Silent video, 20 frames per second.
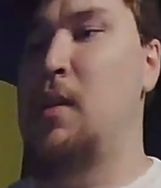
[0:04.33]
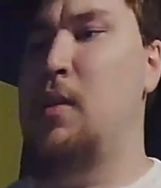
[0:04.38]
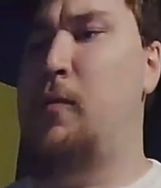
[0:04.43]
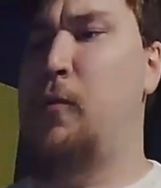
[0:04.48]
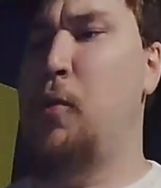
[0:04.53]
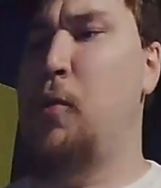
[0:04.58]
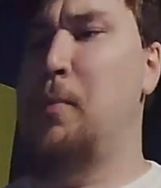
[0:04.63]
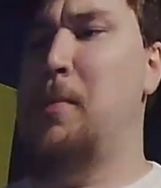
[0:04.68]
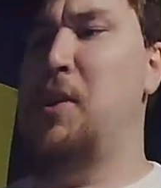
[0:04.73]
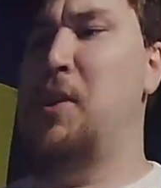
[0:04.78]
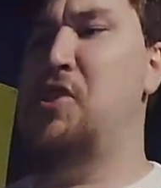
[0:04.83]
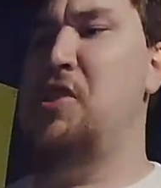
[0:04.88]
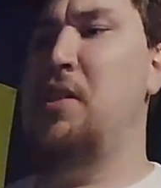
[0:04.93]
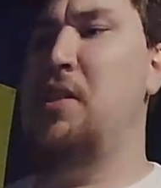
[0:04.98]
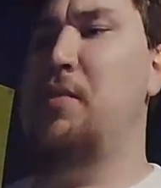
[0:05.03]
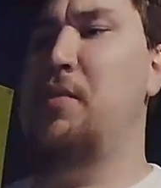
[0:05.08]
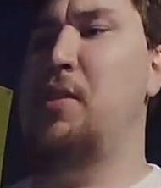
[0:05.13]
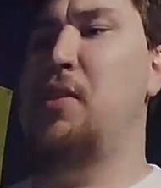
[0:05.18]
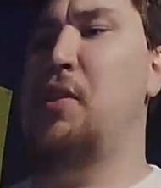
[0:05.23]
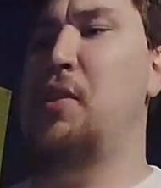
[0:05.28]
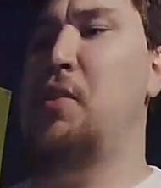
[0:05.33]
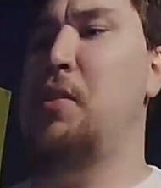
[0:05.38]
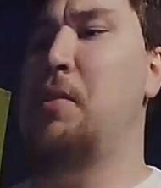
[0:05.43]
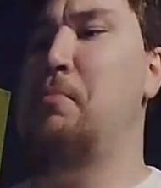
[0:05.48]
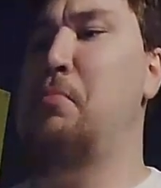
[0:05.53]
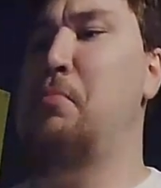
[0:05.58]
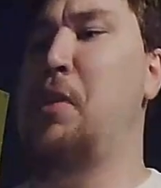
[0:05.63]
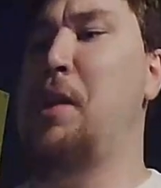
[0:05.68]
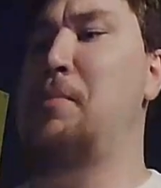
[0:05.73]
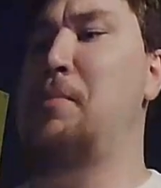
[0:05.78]
The formation of the theory
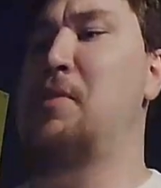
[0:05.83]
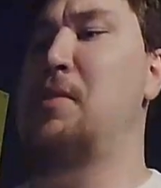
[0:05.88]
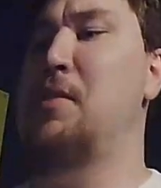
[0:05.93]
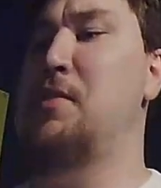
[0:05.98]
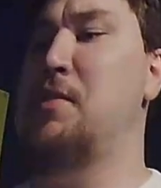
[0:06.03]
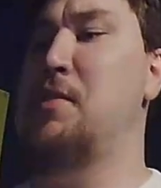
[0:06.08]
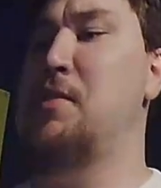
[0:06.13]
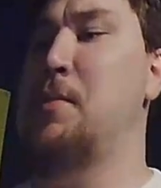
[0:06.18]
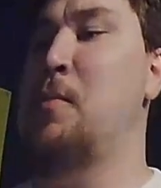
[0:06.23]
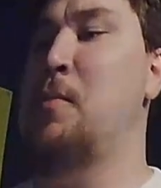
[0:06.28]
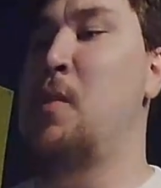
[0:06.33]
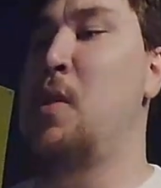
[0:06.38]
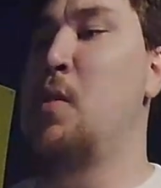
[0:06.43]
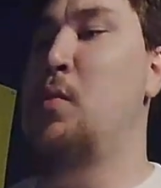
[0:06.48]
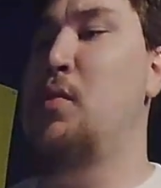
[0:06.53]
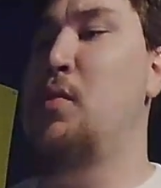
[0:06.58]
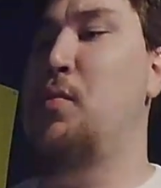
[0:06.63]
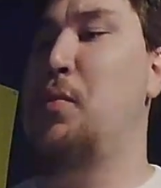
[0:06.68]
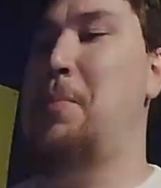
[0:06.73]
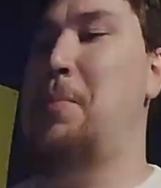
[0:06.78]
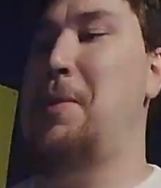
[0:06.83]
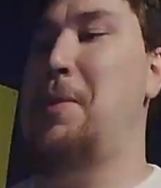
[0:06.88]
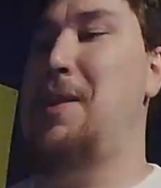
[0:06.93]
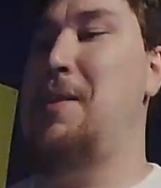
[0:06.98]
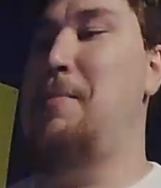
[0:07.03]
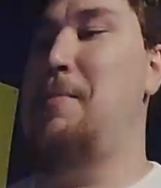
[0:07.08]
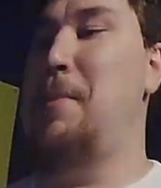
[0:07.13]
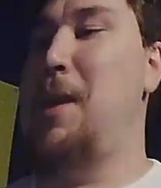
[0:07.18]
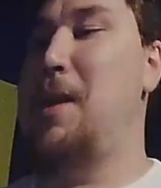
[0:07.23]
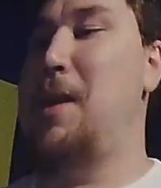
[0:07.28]
of pragmatism was from a
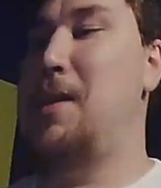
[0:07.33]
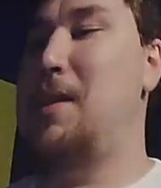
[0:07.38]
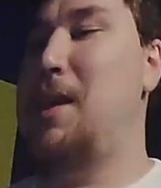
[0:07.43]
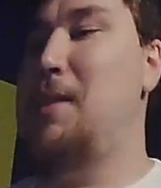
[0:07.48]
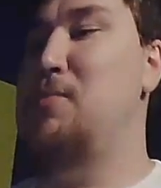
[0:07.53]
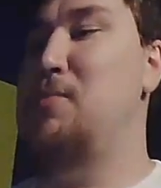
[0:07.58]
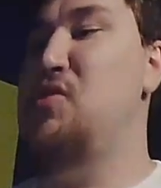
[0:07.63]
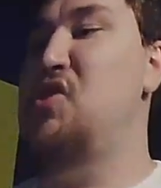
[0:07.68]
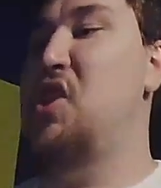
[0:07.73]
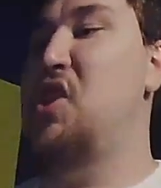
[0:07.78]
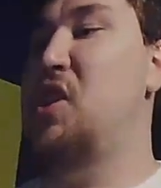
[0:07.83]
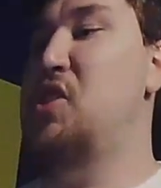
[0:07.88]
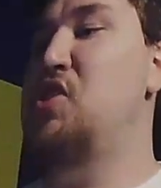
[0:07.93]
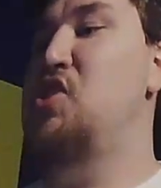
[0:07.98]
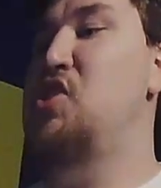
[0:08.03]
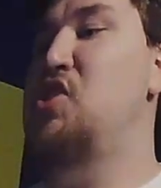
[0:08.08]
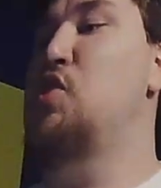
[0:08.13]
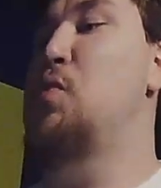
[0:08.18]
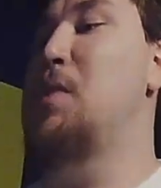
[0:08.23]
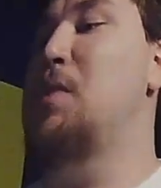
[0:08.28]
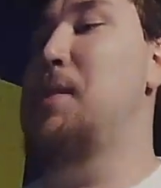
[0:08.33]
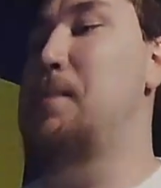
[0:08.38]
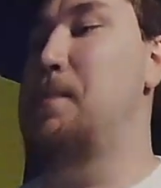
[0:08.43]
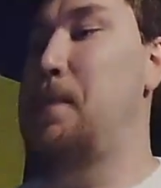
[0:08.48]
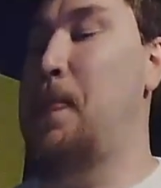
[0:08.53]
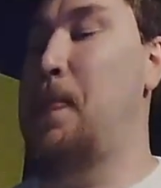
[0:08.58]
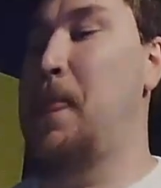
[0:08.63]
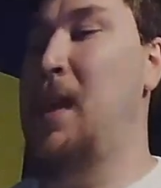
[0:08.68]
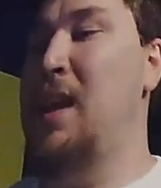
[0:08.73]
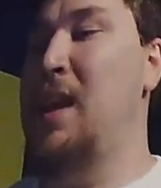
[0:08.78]
man named John Dewey.
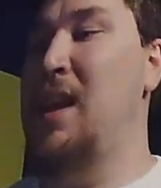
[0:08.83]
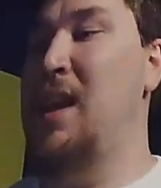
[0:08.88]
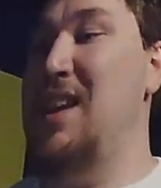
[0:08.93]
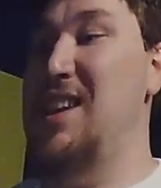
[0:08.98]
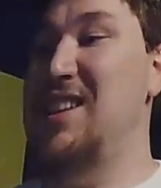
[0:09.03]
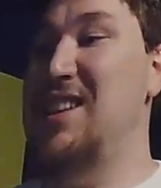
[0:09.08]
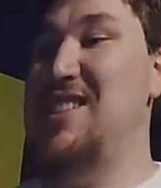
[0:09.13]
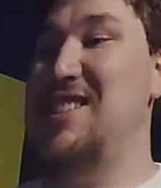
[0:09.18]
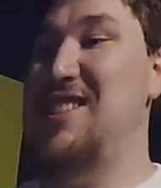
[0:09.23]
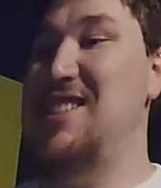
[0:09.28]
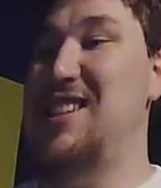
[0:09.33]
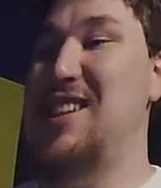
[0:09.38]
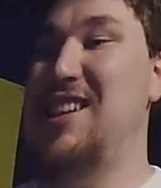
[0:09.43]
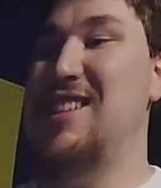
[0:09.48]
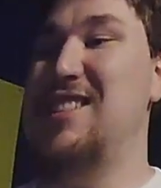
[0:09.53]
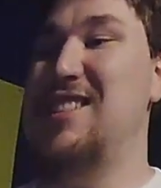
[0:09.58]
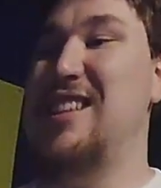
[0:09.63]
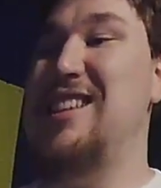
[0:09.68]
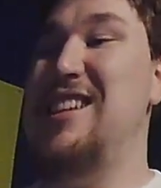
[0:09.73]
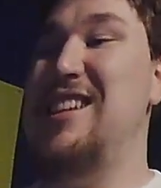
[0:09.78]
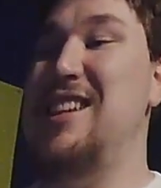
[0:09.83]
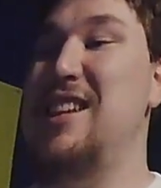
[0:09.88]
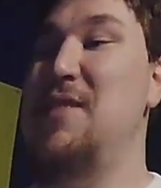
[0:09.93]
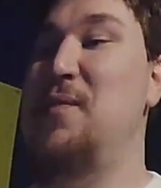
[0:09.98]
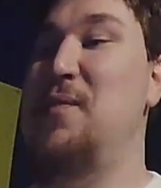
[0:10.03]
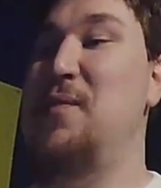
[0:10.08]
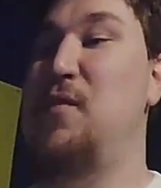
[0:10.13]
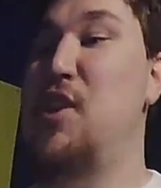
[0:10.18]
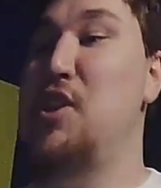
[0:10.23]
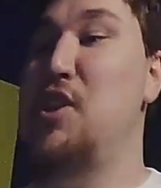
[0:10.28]
He is seen as a
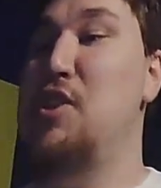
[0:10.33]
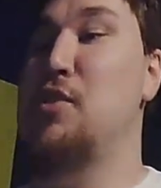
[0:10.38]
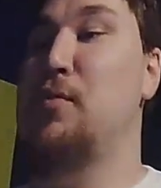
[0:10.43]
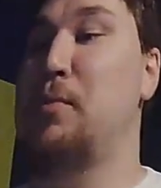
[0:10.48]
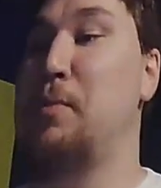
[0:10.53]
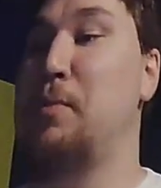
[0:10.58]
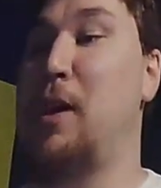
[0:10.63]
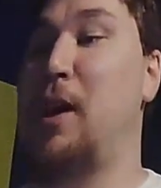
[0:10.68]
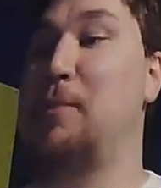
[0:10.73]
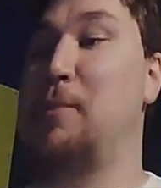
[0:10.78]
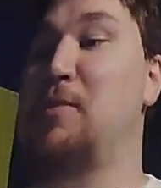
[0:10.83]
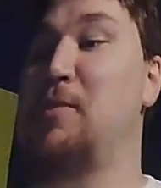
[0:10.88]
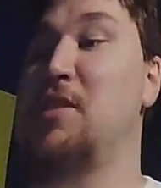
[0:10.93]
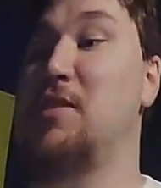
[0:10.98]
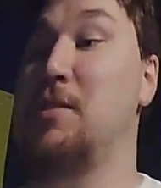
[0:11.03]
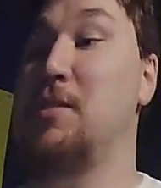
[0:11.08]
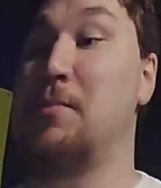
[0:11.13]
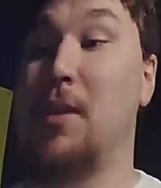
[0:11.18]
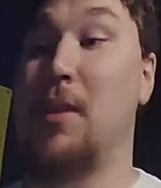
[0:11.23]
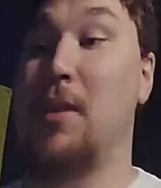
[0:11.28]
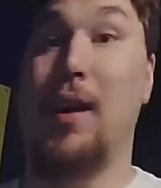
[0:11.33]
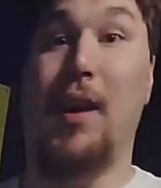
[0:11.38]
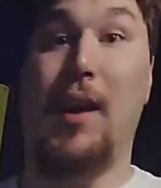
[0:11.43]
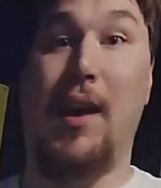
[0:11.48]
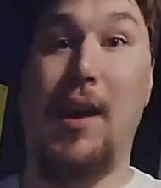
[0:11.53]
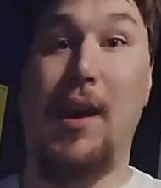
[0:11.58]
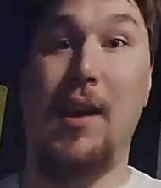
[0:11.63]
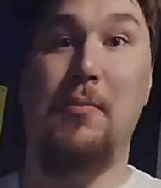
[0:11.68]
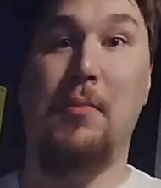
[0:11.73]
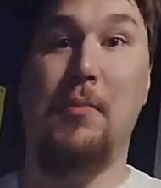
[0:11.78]
leading figure for pragmatism
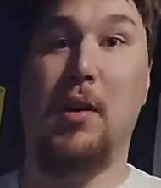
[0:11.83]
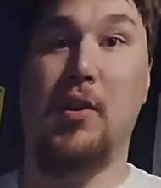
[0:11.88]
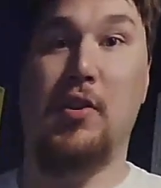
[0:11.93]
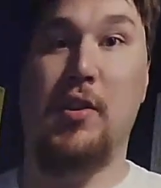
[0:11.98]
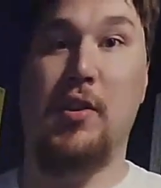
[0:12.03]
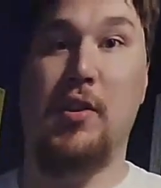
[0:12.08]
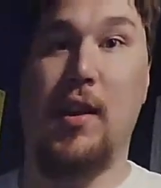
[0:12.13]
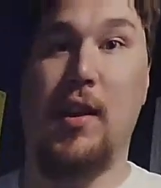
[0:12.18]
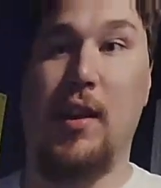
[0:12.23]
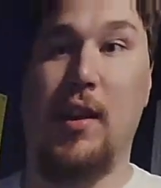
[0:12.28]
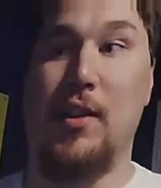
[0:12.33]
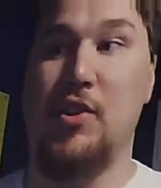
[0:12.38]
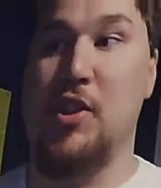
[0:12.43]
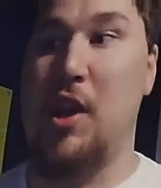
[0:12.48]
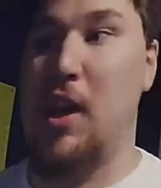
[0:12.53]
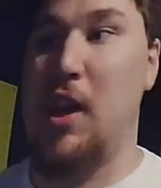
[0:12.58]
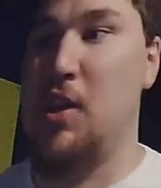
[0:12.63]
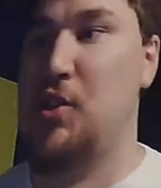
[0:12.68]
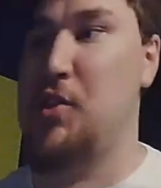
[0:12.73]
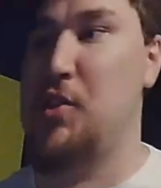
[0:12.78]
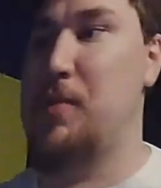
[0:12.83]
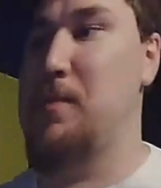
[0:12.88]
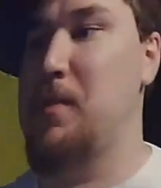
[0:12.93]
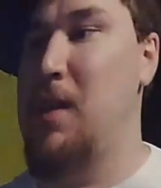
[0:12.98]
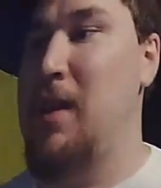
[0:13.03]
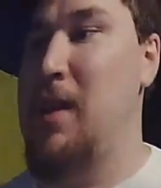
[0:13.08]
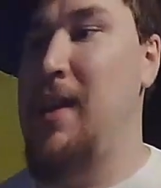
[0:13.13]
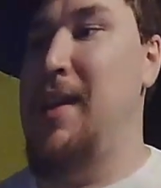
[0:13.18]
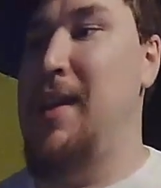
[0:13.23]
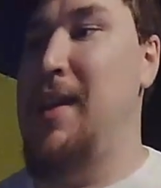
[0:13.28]
and modern-day education.
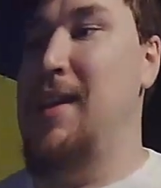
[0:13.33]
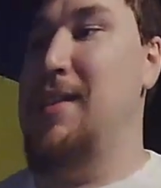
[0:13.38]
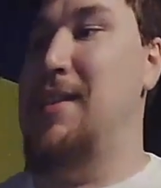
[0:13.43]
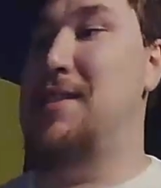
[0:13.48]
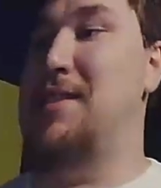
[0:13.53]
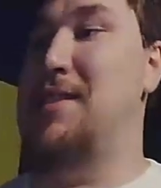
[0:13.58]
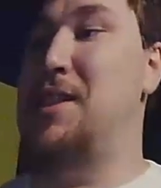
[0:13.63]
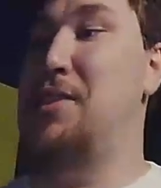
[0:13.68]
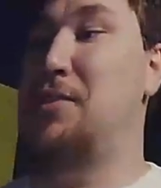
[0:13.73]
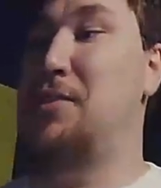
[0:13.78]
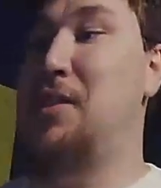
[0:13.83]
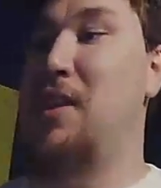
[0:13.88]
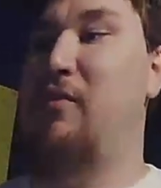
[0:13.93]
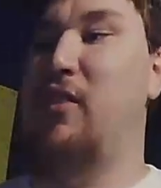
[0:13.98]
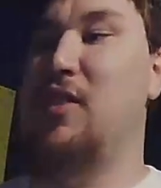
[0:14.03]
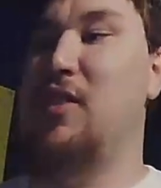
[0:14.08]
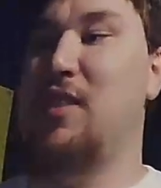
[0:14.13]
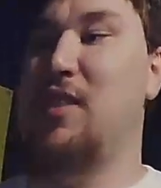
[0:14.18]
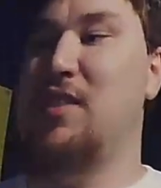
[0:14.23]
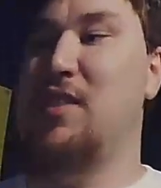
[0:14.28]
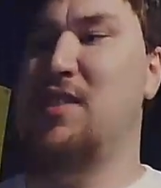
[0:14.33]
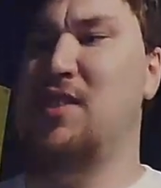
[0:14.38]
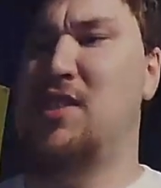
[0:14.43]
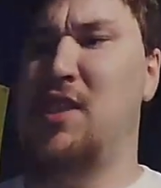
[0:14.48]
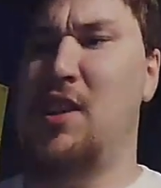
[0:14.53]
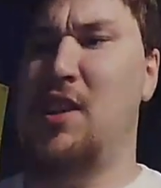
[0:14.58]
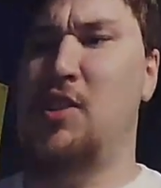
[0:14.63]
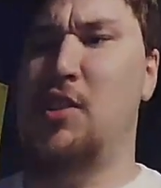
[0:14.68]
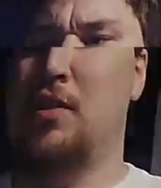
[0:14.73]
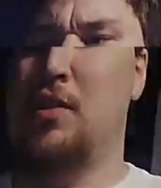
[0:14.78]
This theory emphasizes
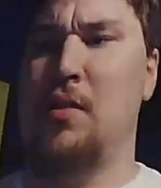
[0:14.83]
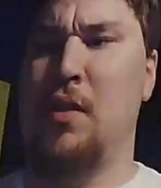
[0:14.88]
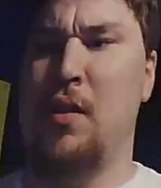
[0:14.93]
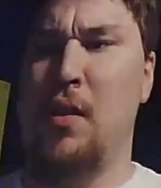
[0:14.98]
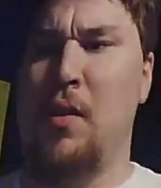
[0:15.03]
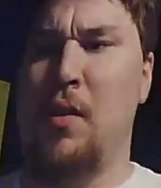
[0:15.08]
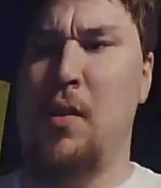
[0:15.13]
teaching